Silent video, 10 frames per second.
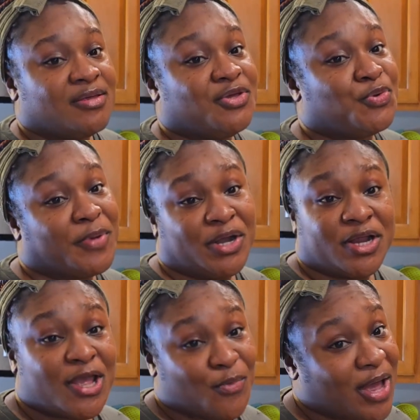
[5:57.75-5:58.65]
You
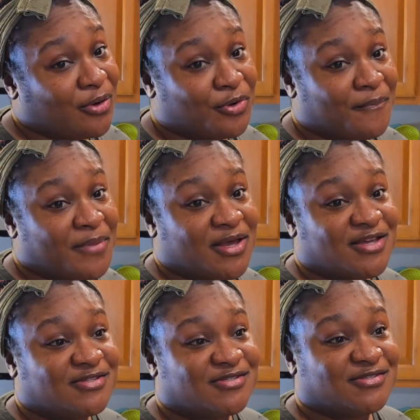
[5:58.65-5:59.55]
better get white rum
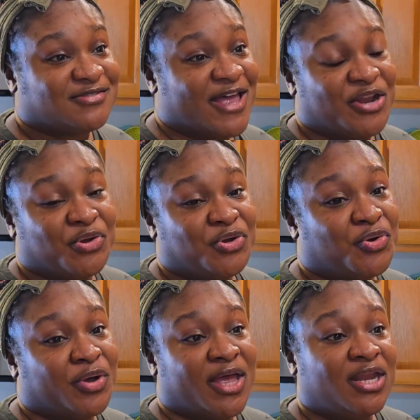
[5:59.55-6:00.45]
because I
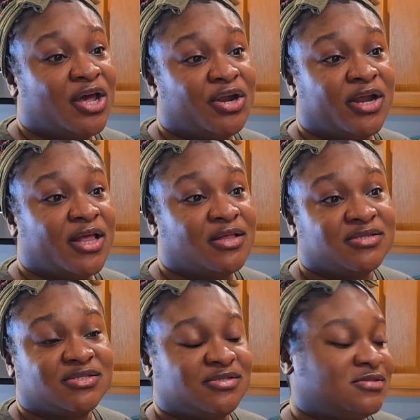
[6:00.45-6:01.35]
know any other
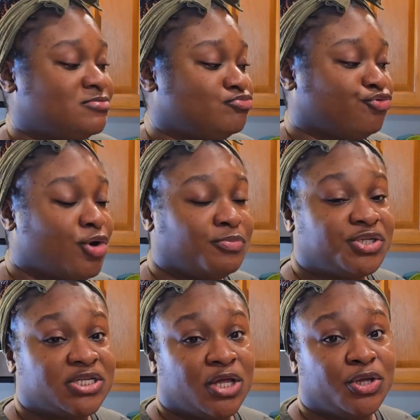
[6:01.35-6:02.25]
else rum
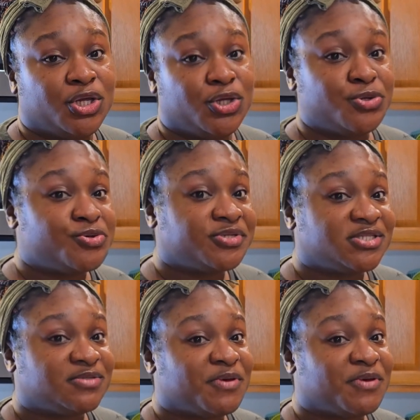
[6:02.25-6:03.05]
to tell you to use,